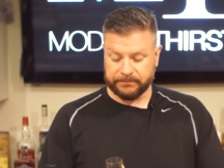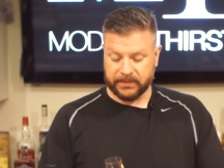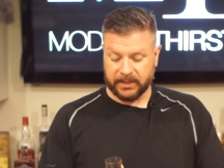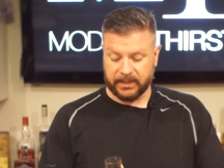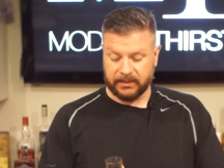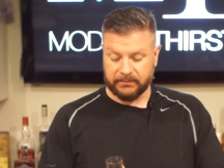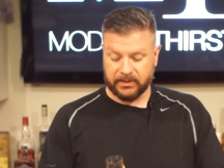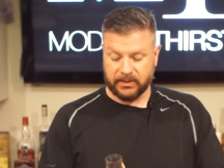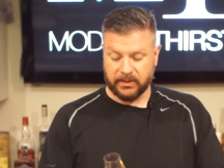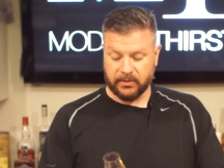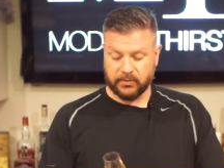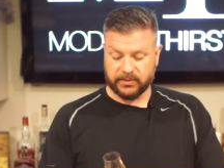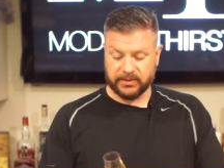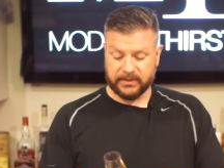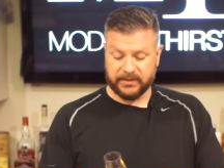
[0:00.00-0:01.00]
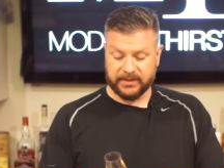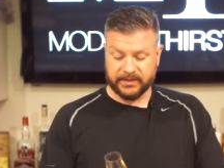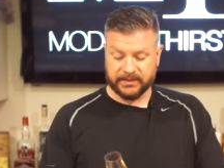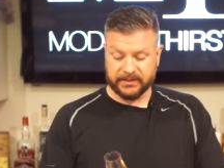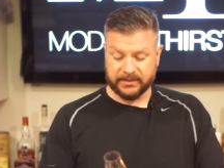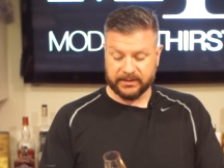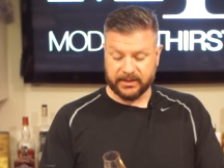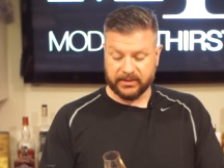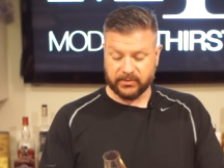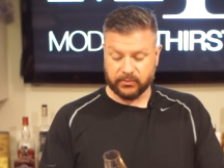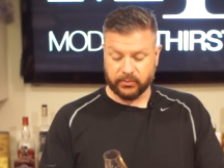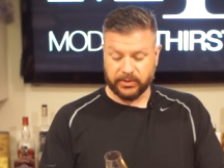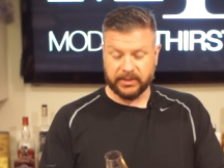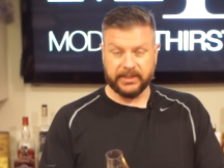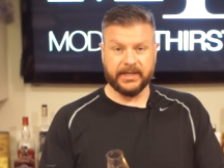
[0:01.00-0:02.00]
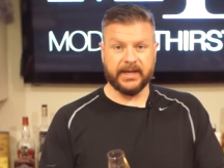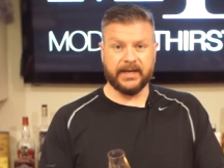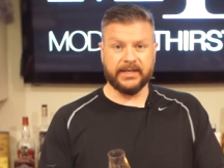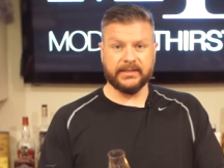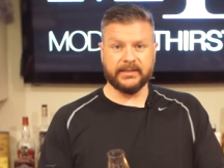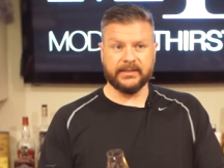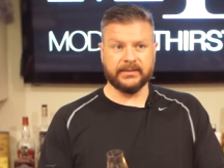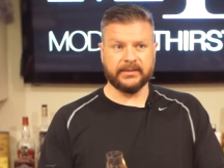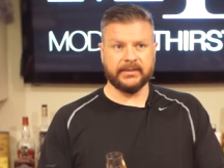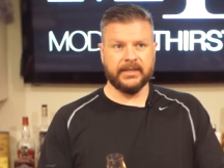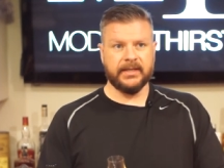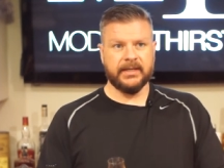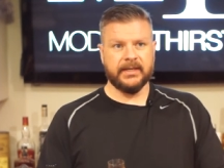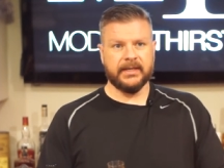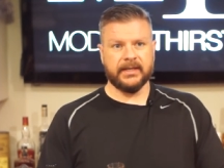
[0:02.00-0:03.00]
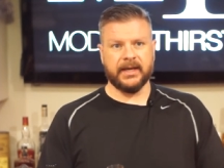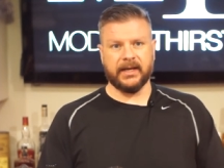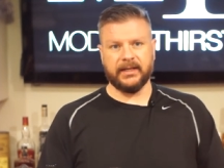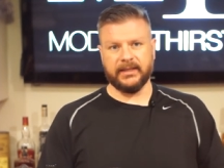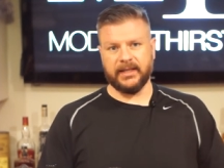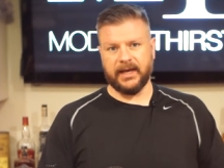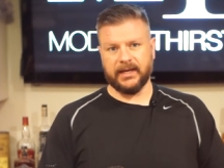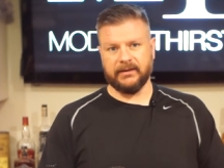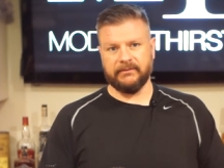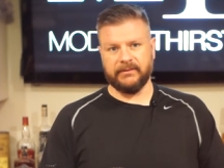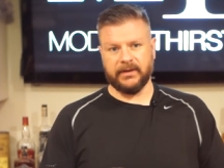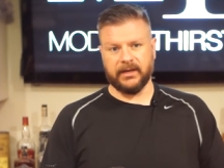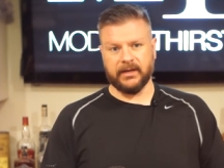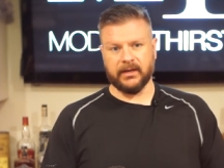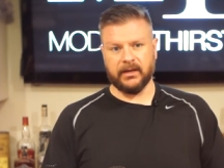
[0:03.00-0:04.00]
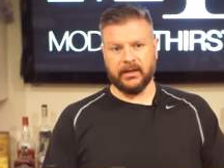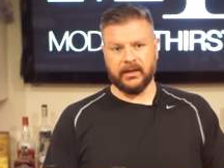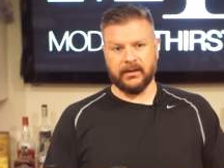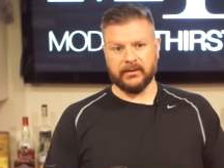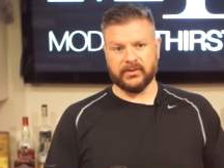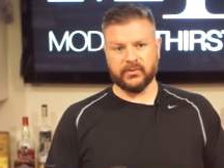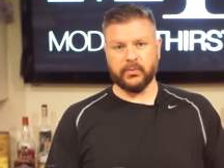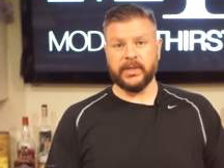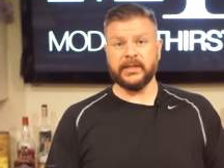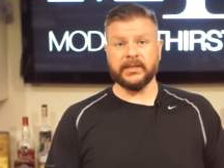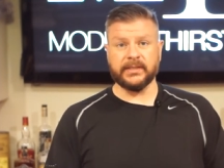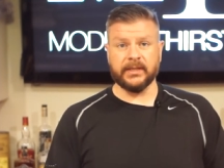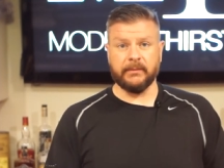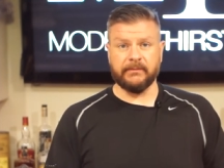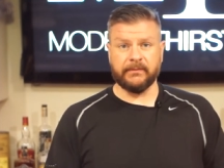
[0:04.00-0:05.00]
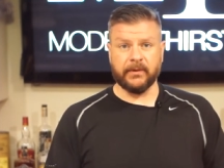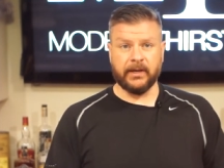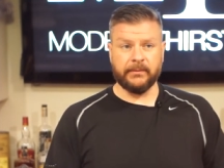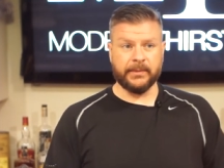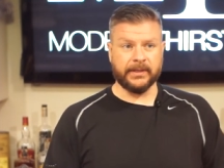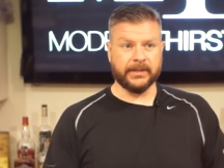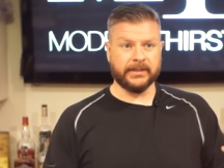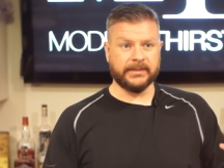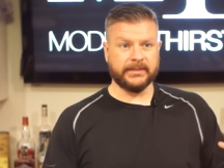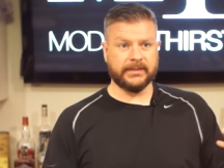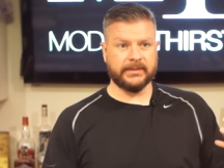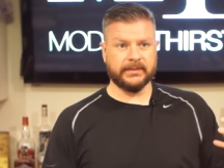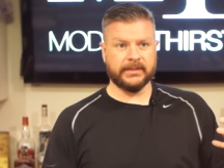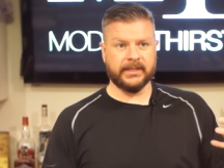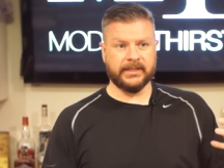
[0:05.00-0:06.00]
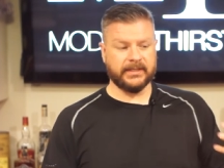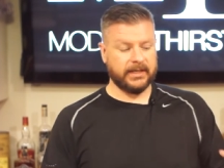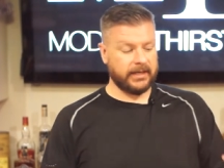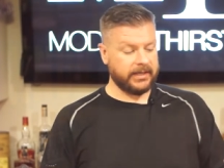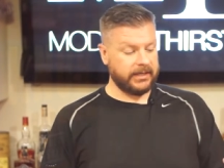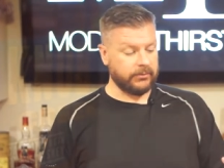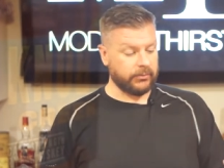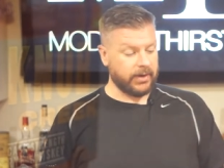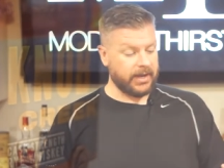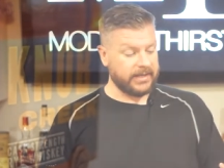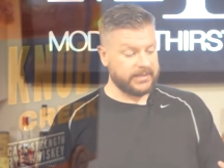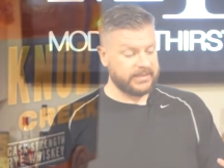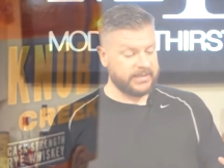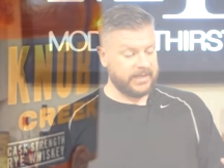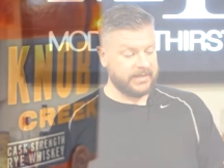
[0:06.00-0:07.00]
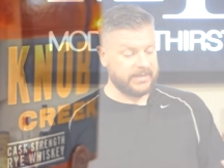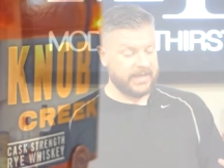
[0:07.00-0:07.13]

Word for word: Uh, the nose on this is, is really nice. It's got a lot of uh, uh, sweetness up front because Kentucky ryes tend